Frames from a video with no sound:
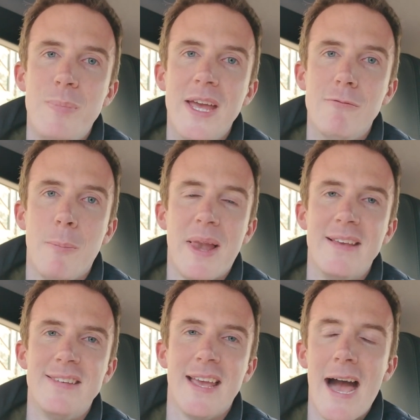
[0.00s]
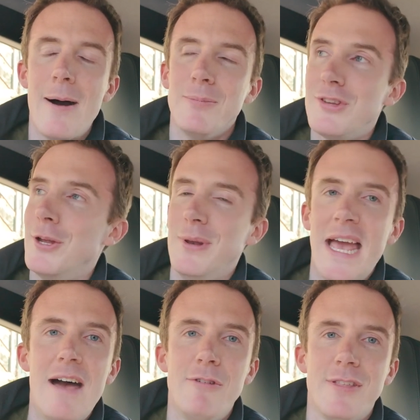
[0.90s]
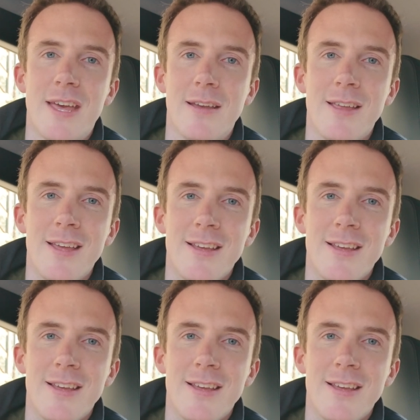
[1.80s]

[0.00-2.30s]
be replacing absolutely everything.